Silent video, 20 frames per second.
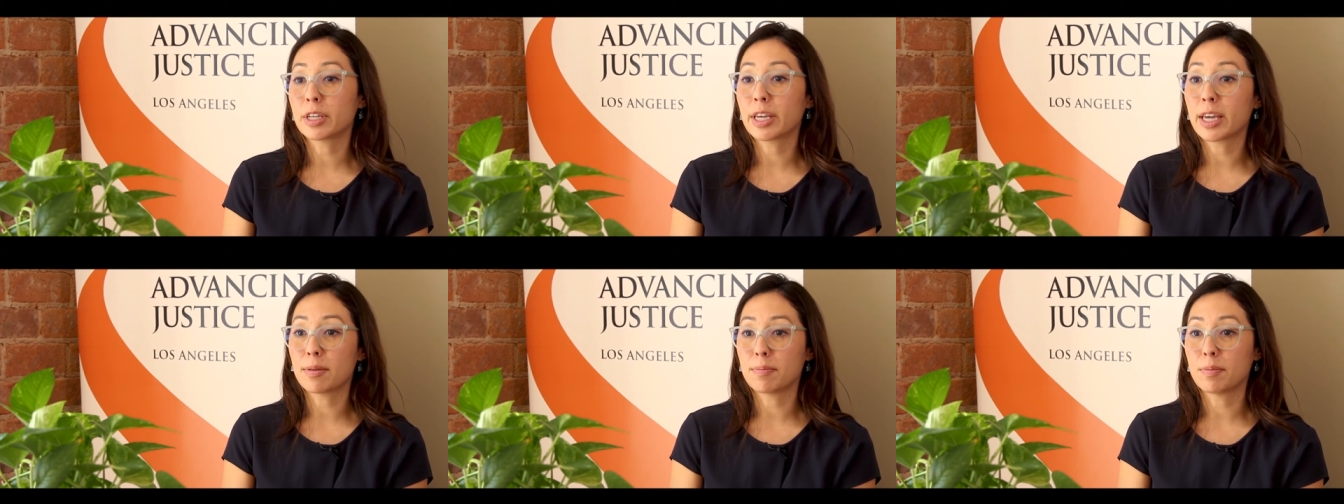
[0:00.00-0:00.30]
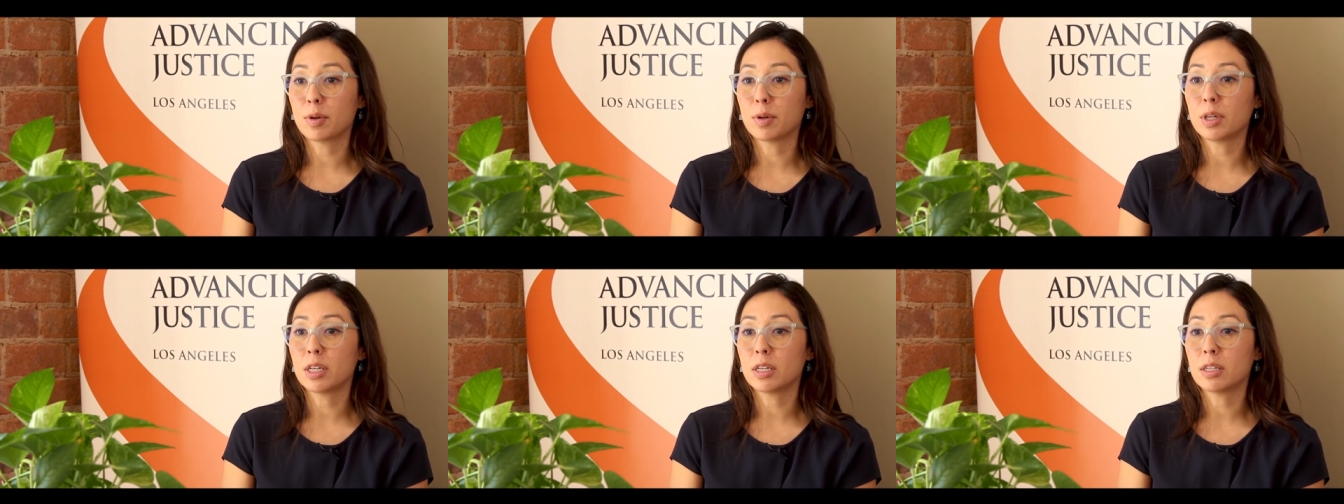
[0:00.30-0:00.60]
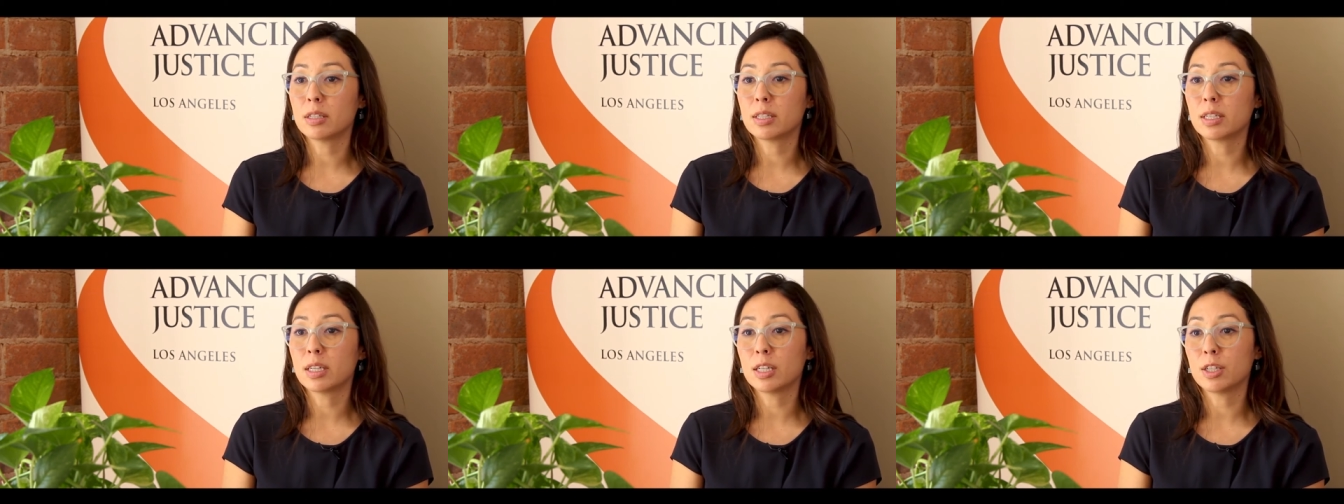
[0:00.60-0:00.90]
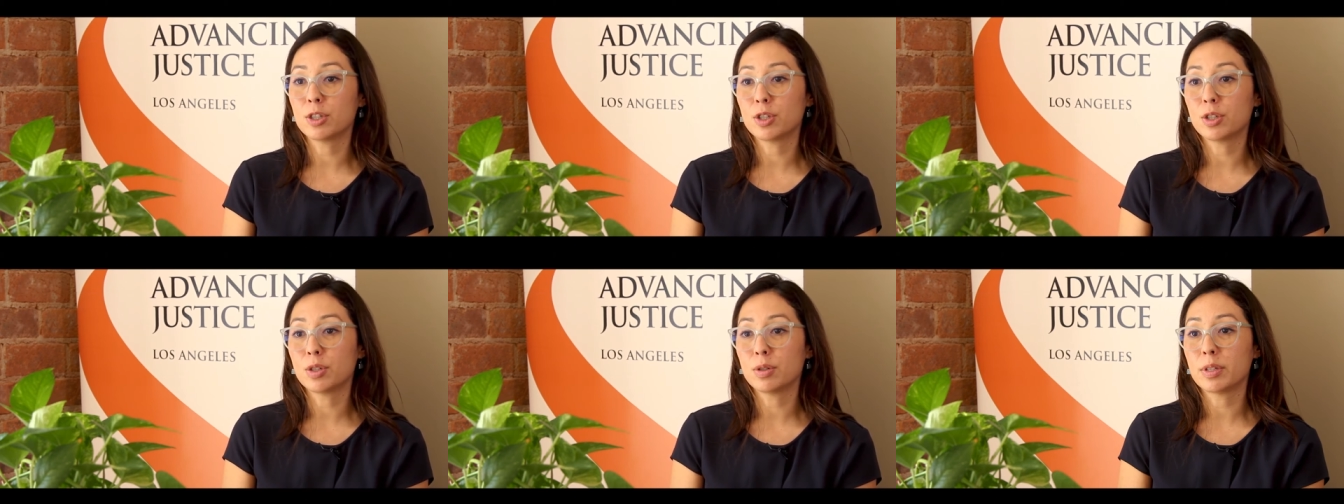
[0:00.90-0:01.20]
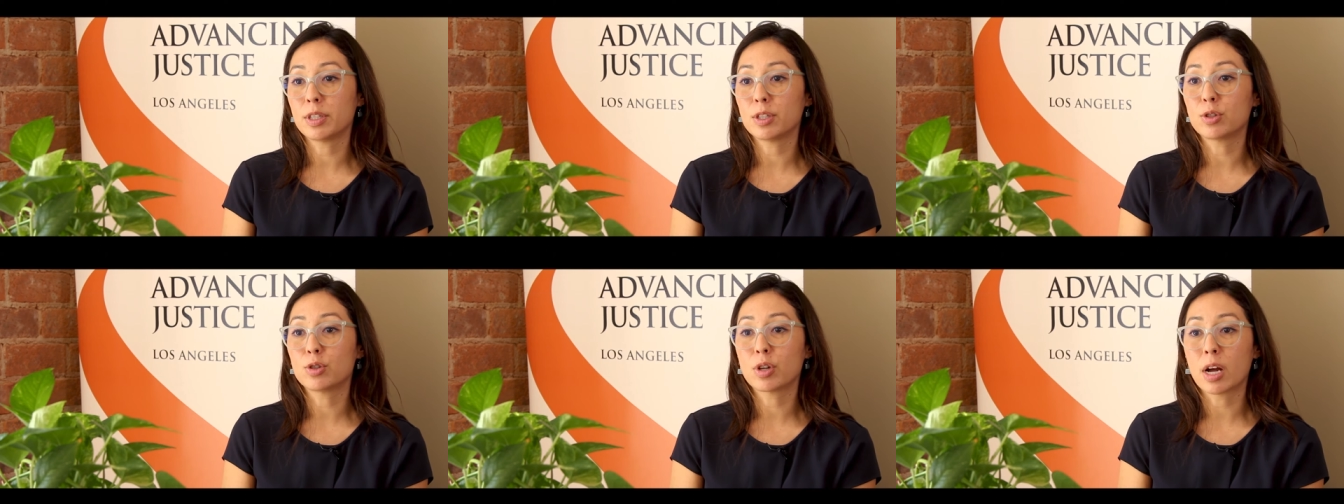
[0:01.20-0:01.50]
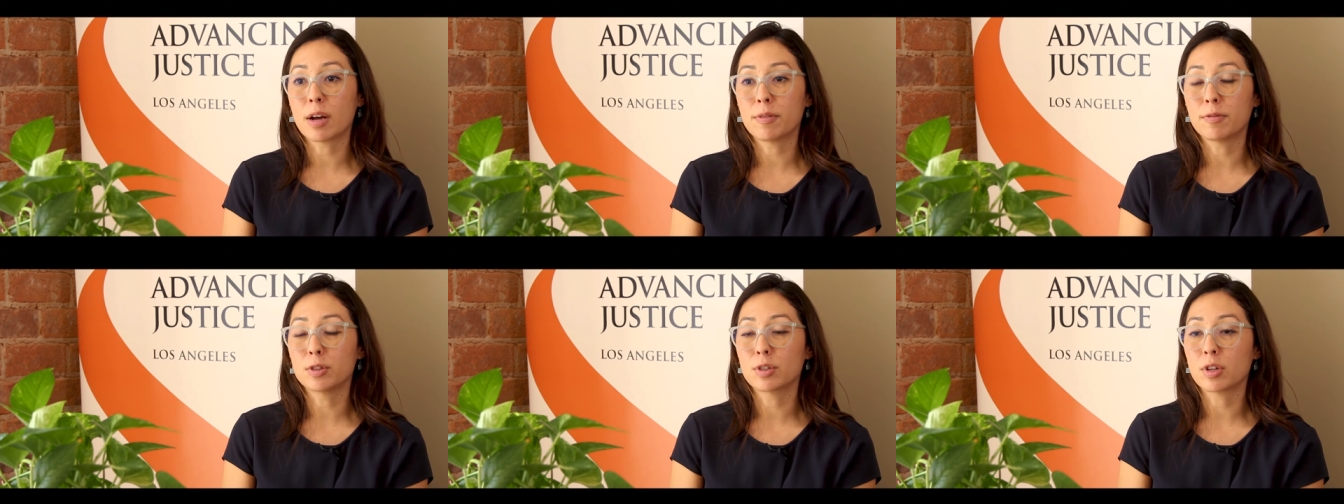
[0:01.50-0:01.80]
Cambodia to issue his travel